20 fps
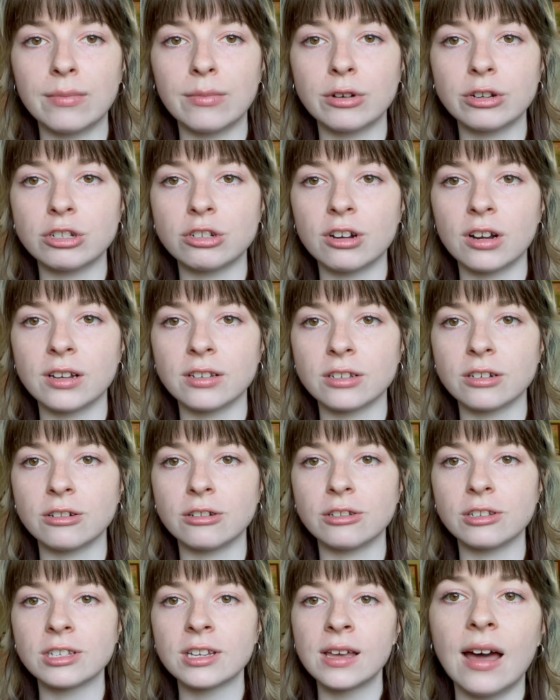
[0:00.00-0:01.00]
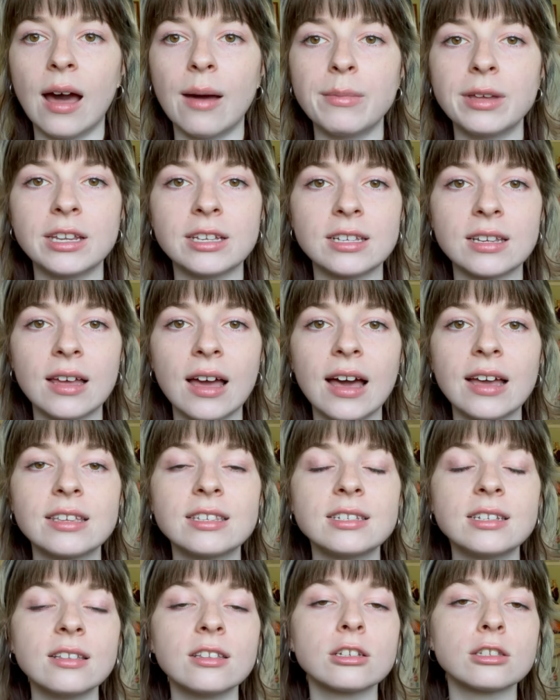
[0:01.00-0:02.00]
moisturizers. I mean, I
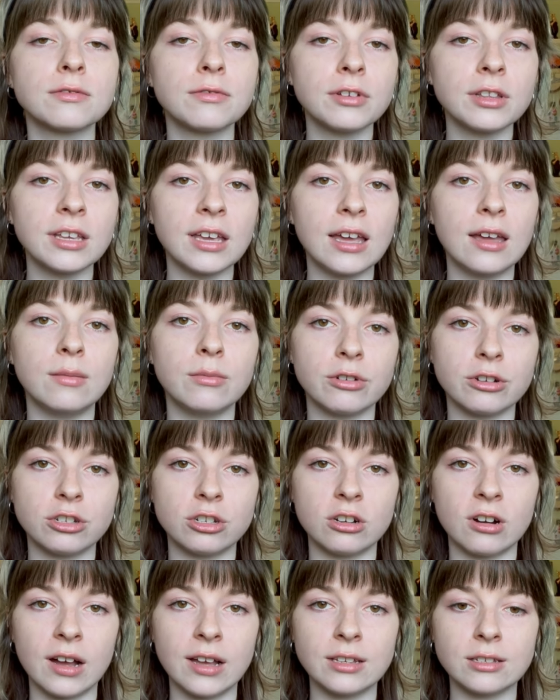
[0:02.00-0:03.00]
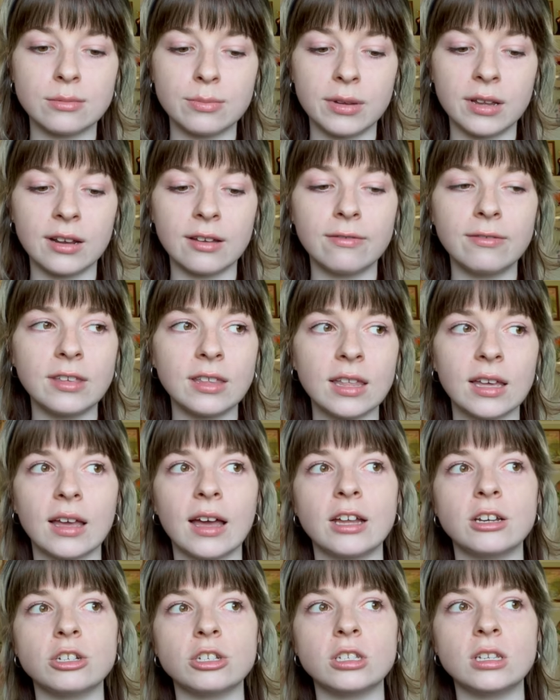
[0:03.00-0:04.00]
still exfoliate and moisturize, but I feel like
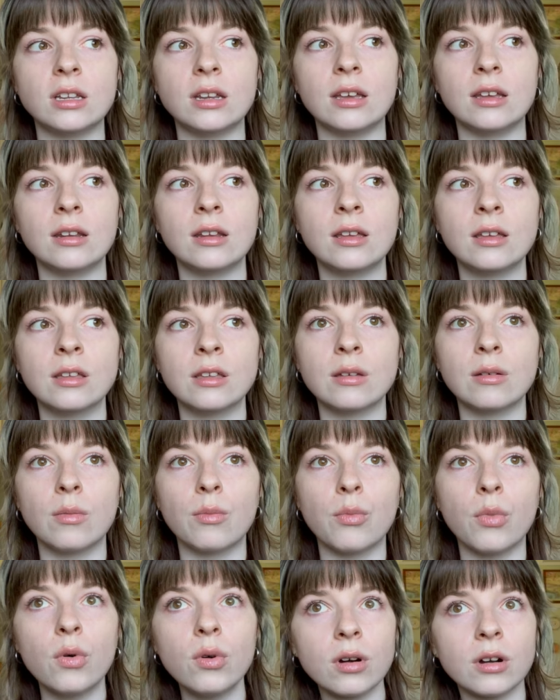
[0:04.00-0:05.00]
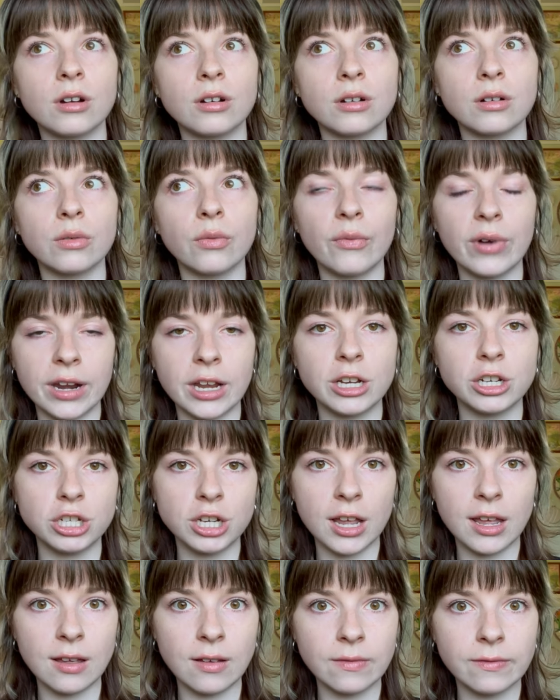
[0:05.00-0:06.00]
I just did it more when I
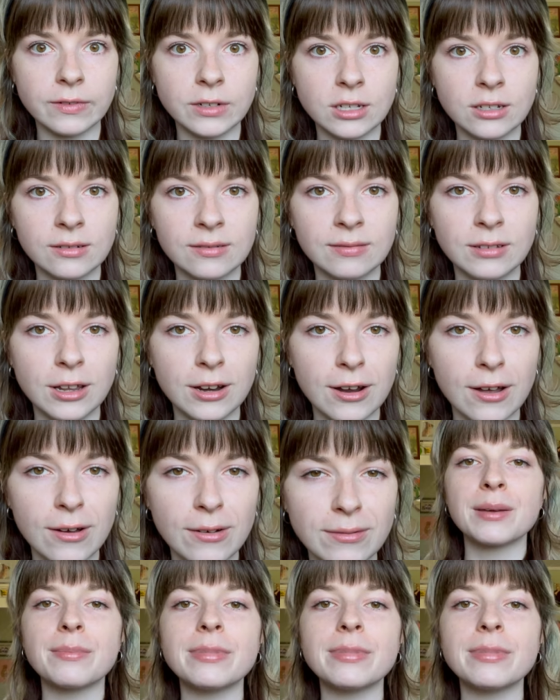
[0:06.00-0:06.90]
shaved, you know?